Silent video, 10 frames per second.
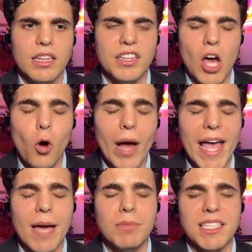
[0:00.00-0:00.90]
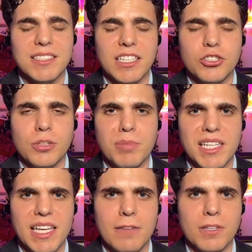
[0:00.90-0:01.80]
No amnesty should
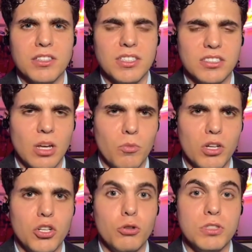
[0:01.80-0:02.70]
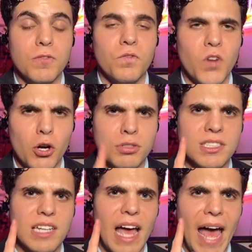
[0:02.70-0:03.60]
be given to someone whose
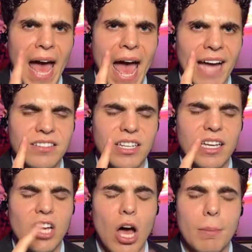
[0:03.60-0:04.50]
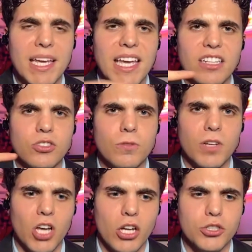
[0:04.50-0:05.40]
first act coming into
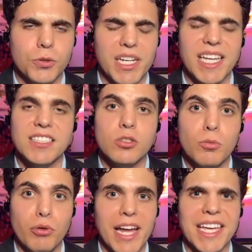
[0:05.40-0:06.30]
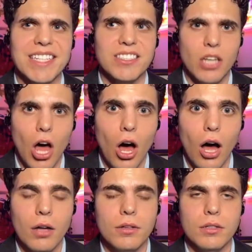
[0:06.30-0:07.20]
the country is to break its
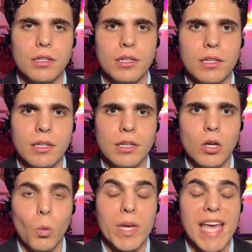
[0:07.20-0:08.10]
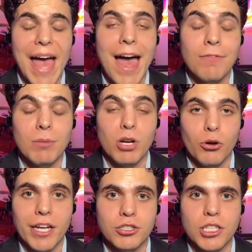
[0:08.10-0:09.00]
law. We have
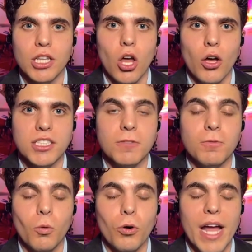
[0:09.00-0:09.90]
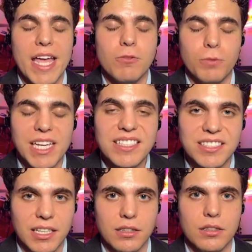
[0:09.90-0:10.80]
immigration laws for a
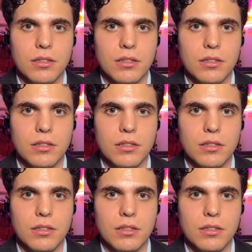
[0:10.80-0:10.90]
reason.